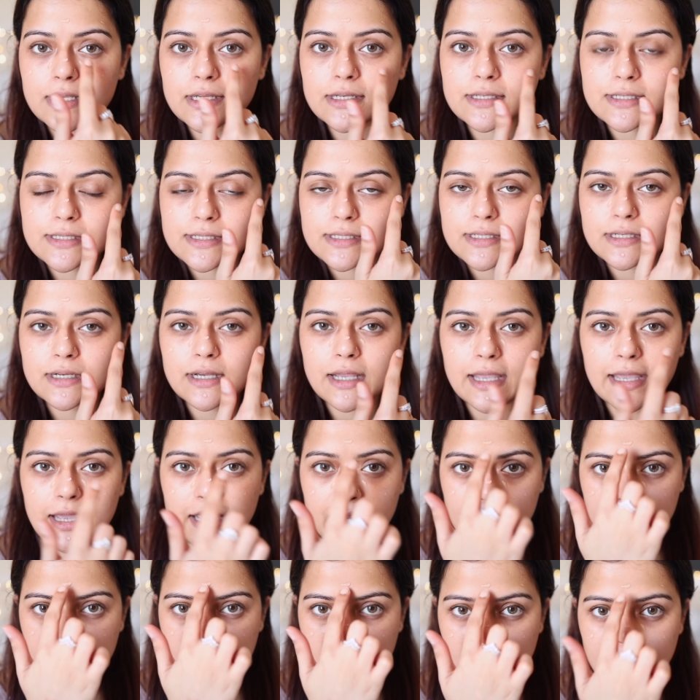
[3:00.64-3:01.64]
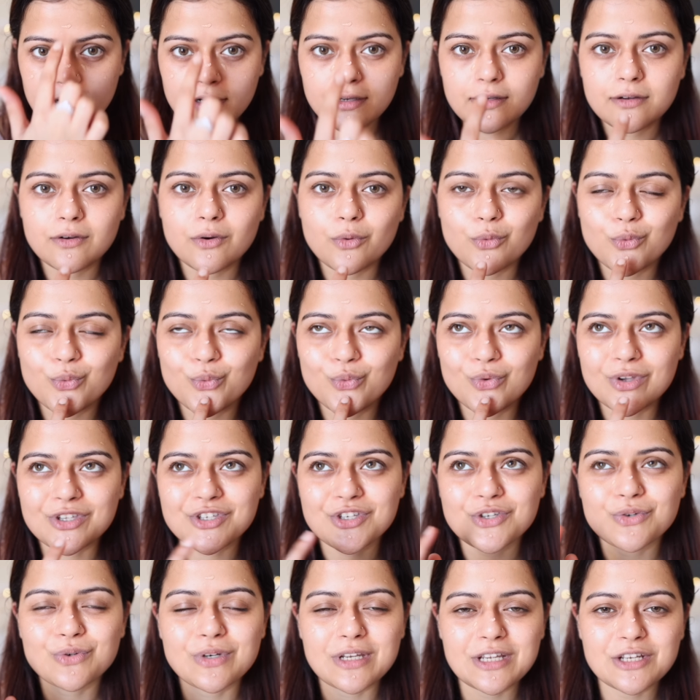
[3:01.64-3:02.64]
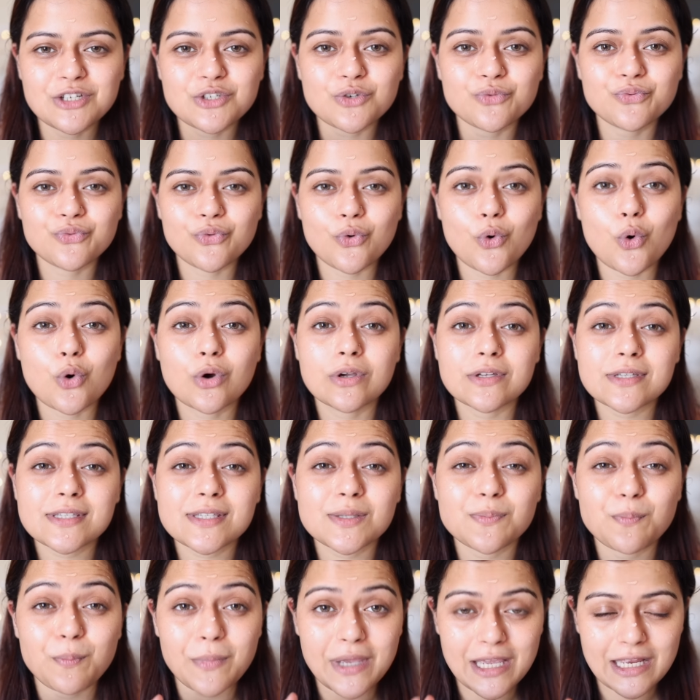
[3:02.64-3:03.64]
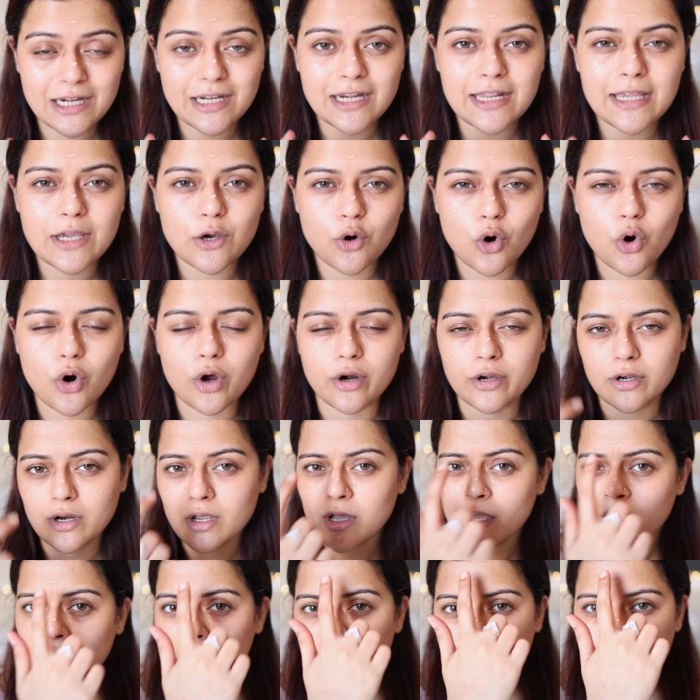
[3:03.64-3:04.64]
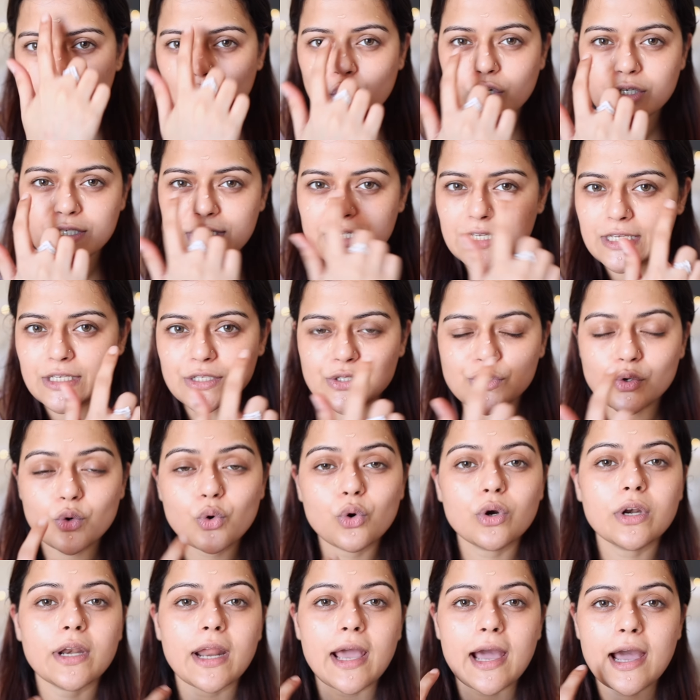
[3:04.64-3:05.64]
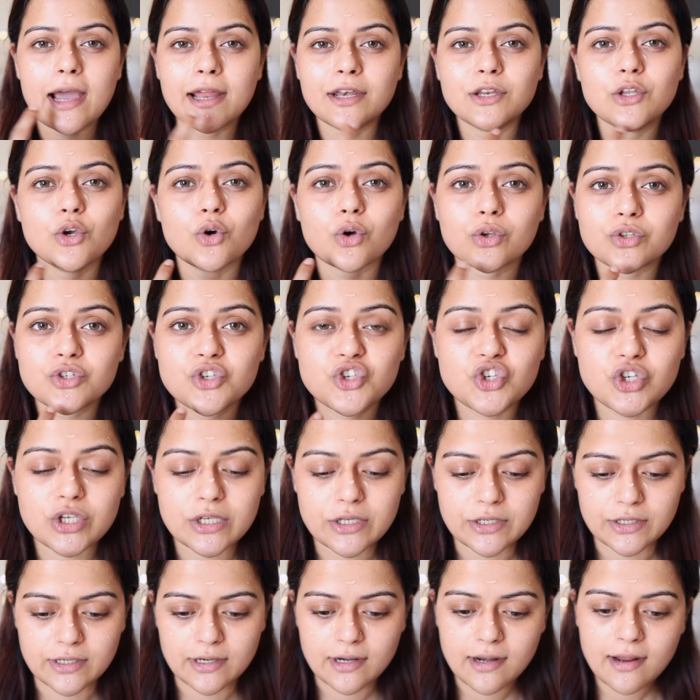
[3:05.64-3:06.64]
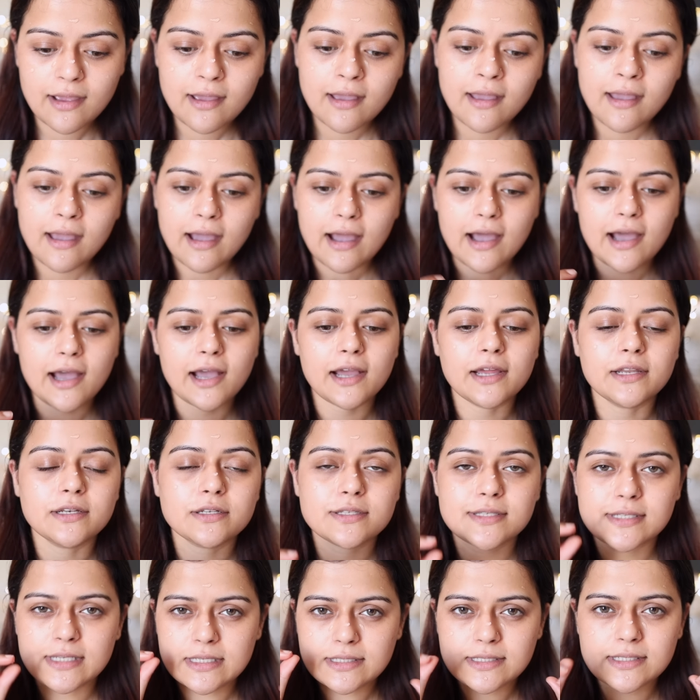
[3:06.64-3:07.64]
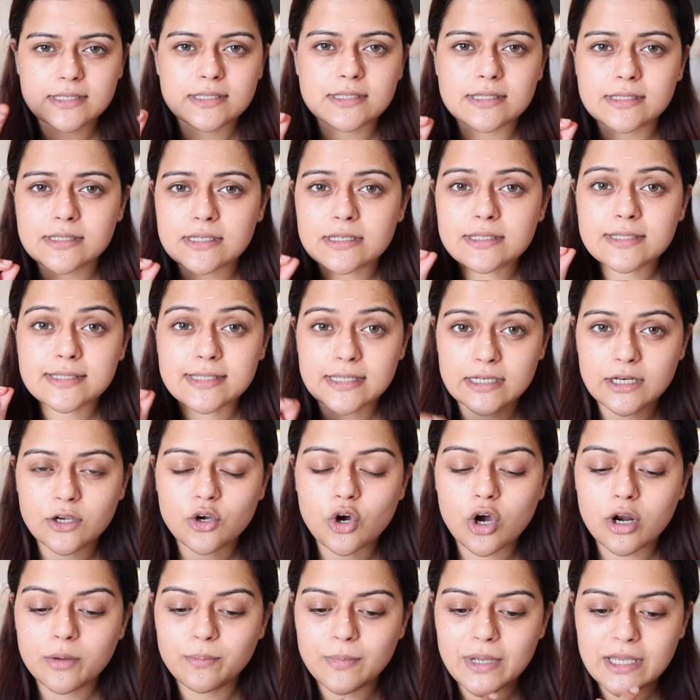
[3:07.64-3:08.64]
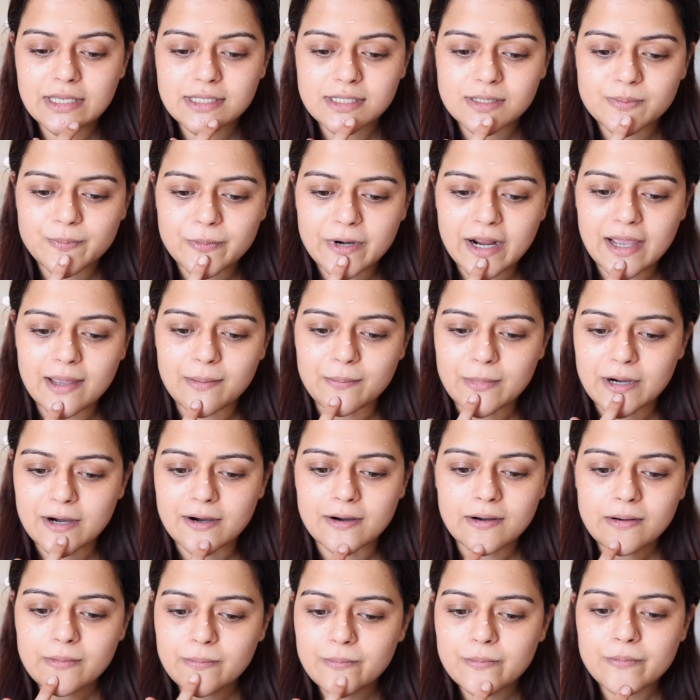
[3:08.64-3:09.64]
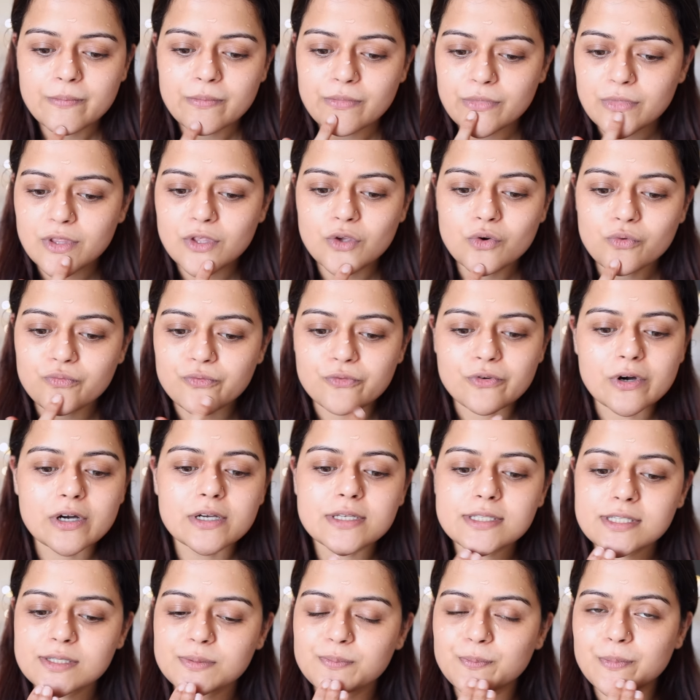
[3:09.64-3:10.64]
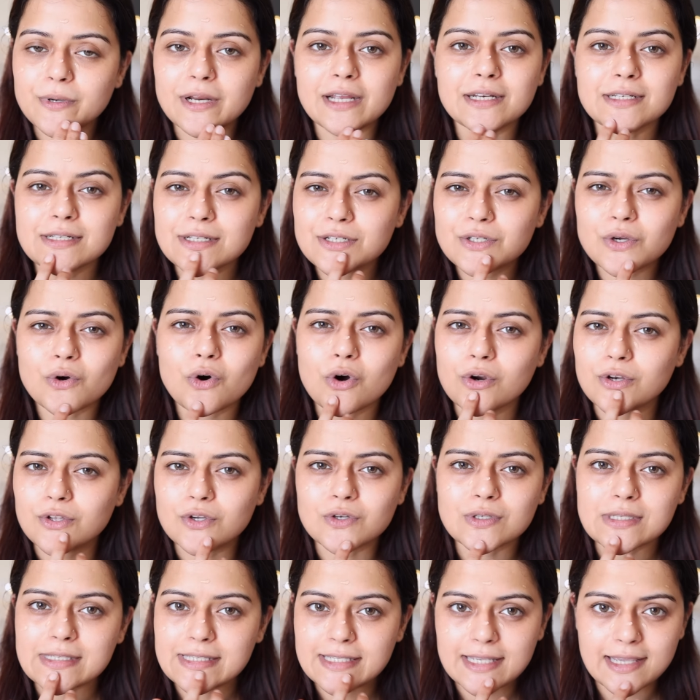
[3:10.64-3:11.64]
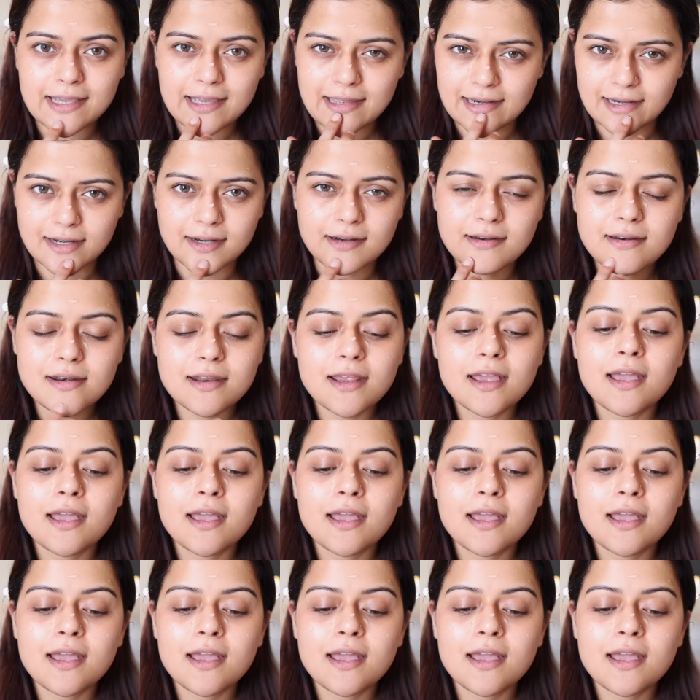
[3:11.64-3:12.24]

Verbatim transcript: is the area which you need to focus mainly on, your T-zone and your chin. And since this is a silicone based primer, you first spread it on your skin